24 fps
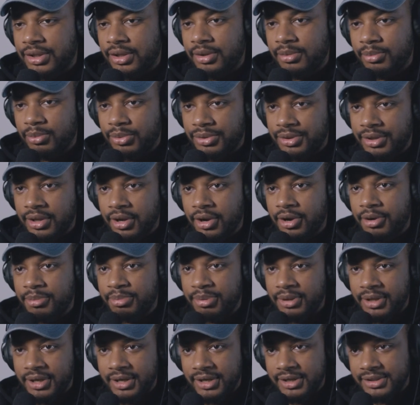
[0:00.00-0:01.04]
theme with the
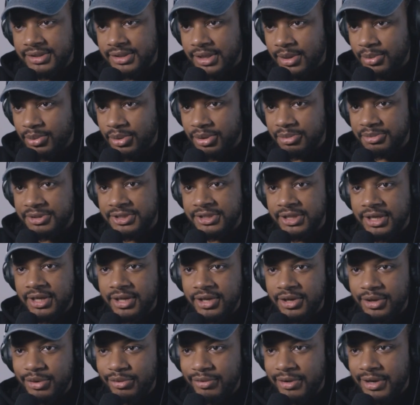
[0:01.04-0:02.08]
airplane. Is that what I'm
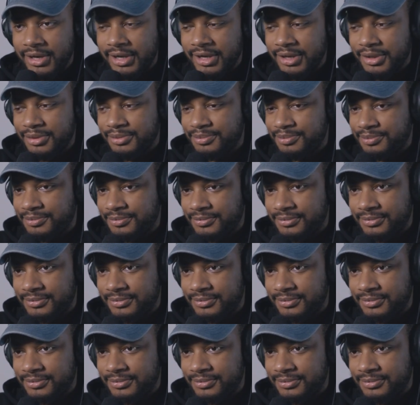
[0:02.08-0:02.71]
seeing here right now?